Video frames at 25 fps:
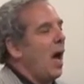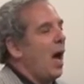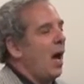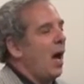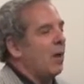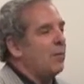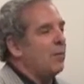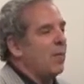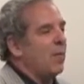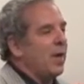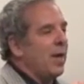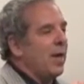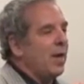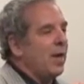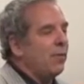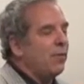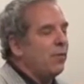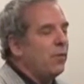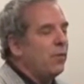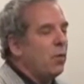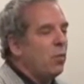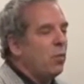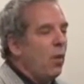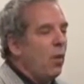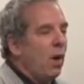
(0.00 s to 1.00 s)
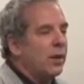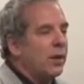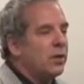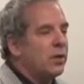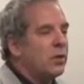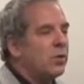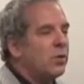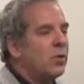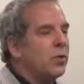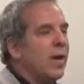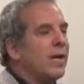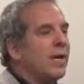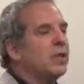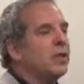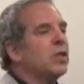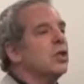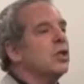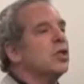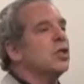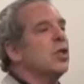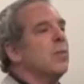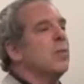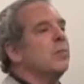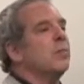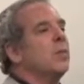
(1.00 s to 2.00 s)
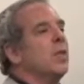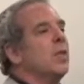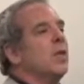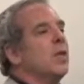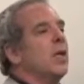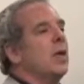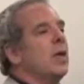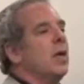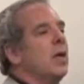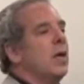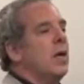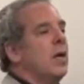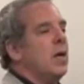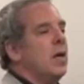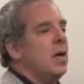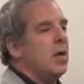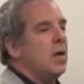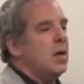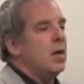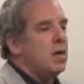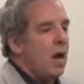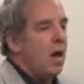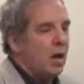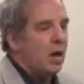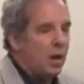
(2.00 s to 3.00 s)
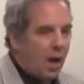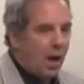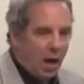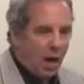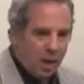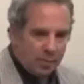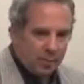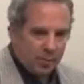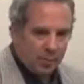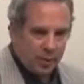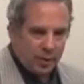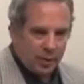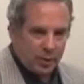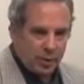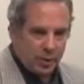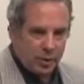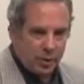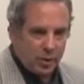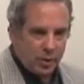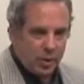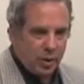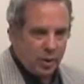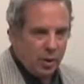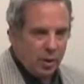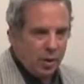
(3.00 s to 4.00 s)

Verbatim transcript: Um, if you want to get something accomplished,